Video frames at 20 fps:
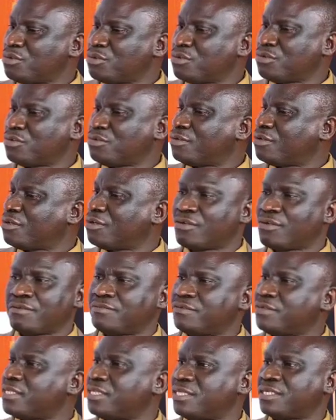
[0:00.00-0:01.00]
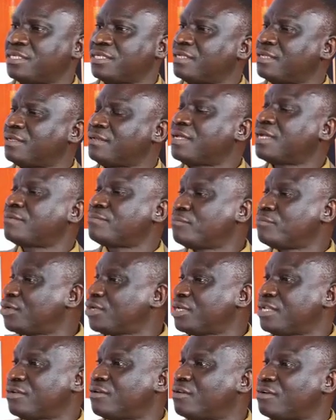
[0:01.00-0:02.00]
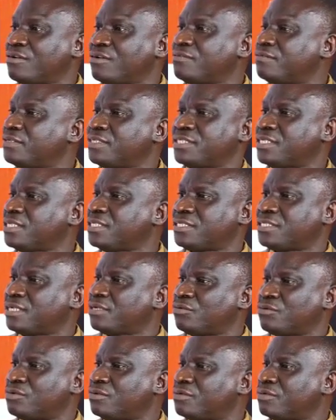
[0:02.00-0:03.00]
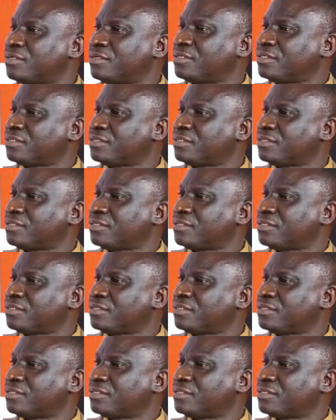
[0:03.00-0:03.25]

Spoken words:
loan, all of it, that money, all of it is a loan.